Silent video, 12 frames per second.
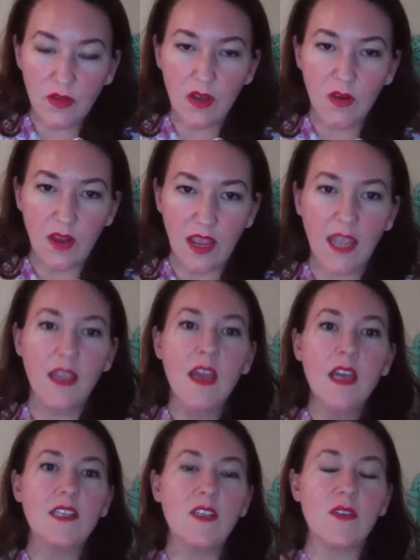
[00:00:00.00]
Okay.
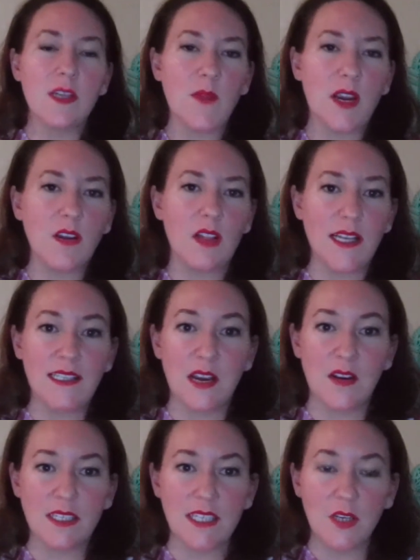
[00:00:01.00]
So some airlines
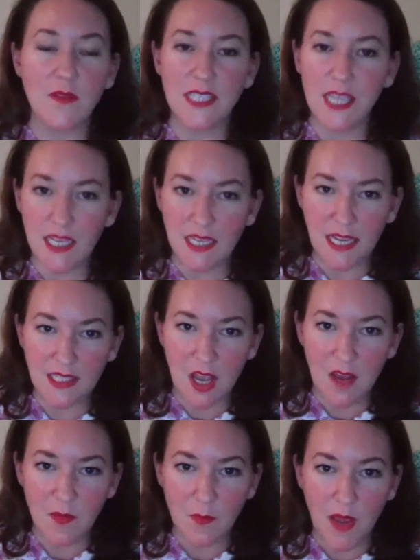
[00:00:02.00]
guarantee you 10 days
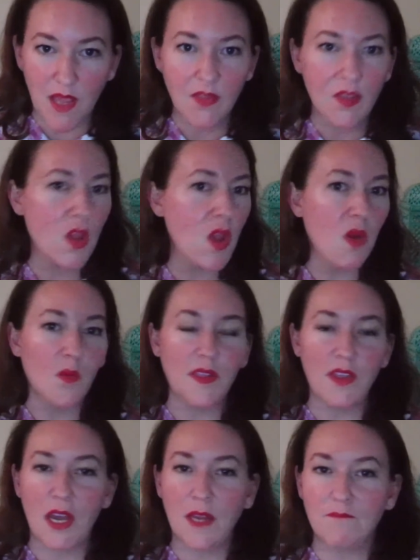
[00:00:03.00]
off a month
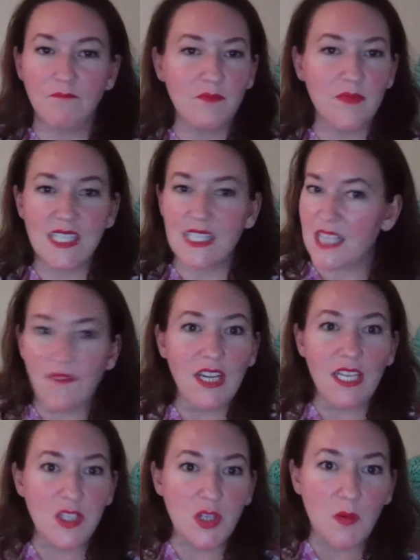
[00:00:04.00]
with a
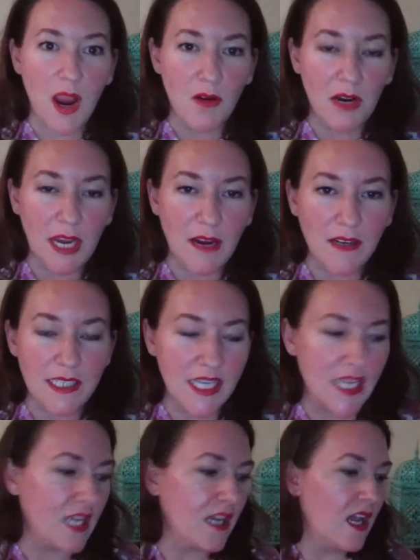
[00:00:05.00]
72 hour
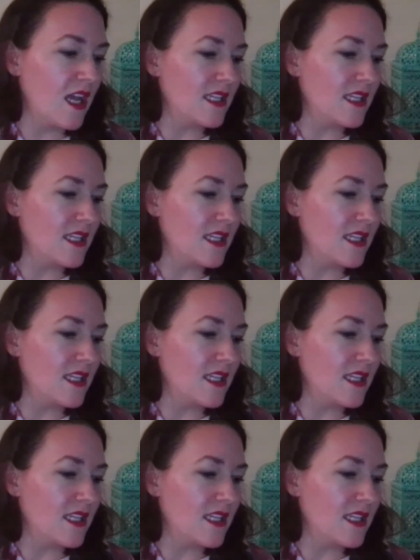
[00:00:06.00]
guarantee.